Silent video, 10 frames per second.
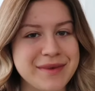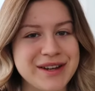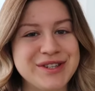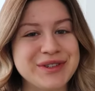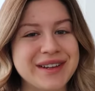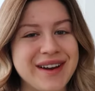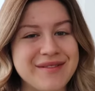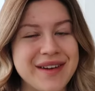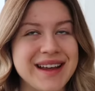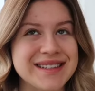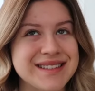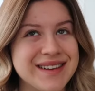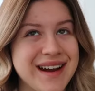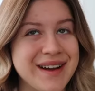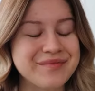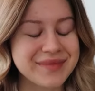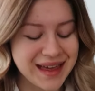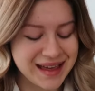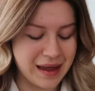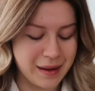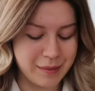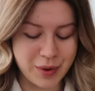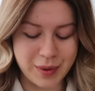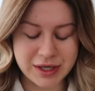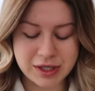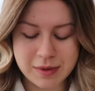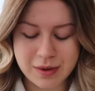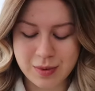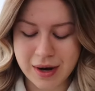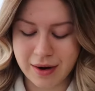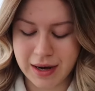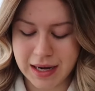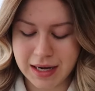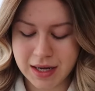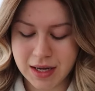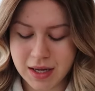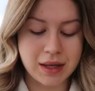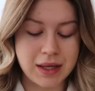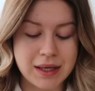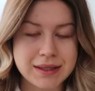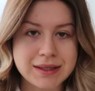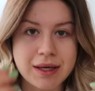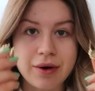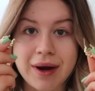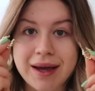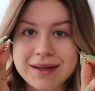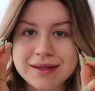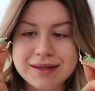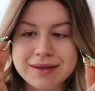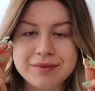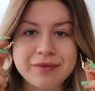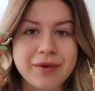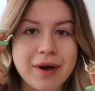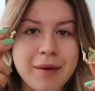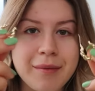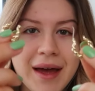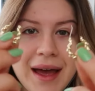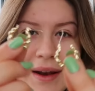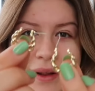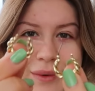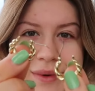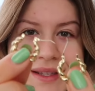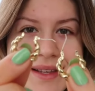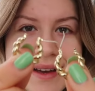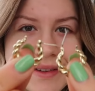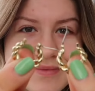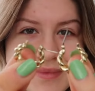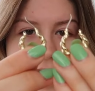my jewelry on my Instagram. I'm going to be wearing these earrings from Ana Luisa. Oh my